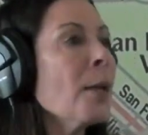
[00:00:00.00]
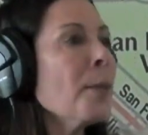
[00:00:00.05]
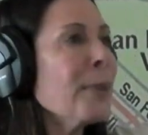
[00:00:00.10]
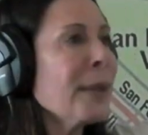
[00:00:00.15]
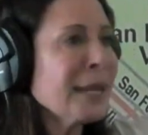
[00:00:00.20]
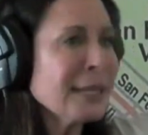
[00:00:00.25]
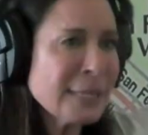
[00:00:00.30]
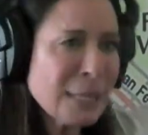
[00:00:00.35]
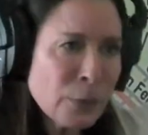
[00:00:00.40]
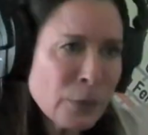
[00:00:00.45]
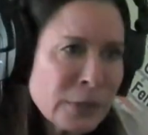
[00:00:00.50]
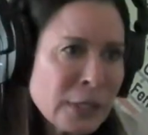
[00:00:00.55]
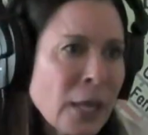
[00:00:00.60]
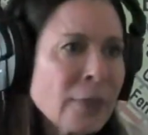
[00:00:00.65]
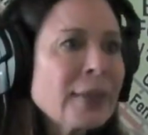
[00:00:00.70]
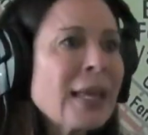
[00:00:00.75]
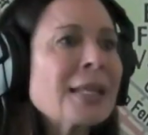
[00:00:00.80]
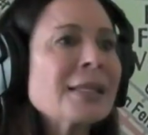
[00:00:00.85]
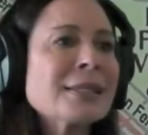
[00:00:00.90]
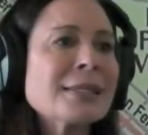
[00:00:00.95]
PT was
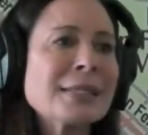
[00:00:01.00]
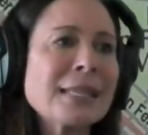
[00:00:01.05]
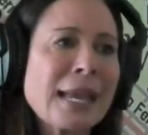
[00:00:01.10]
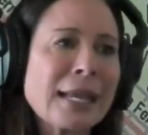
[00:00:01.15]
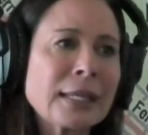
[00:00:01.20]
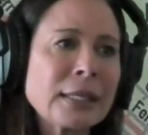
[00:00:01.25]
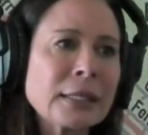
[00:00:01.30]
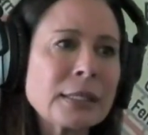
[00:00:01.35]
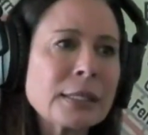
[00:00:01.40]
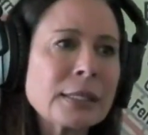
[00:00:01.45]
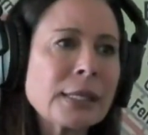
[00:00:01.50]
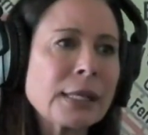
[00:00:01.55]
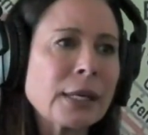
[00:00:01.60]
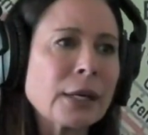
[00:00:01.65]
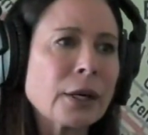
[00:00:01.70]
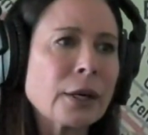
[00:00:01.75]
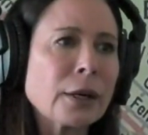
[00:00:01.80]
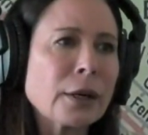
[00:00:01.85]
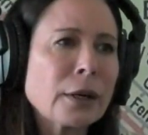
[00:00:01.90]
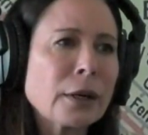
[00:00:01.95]
on that second
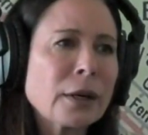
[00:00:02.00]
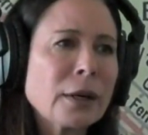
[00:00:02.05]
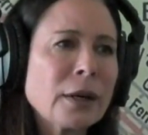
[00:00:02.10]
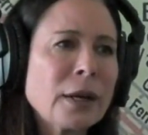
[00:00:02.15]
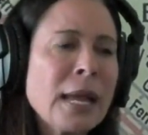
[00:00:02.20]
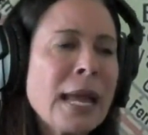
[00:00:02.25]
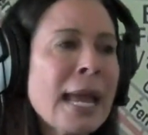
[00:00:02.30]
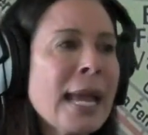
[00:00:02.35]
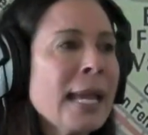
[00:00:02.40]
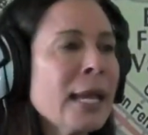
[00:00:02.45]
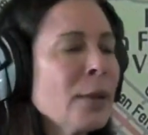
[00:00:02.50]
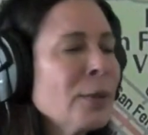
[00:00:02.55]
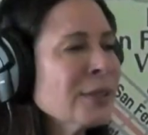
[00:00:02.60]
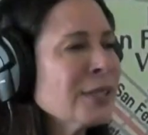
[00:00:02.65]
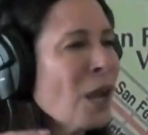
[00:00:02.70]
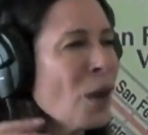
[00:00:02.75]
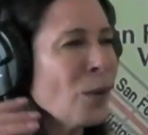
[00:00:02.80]
tier. He was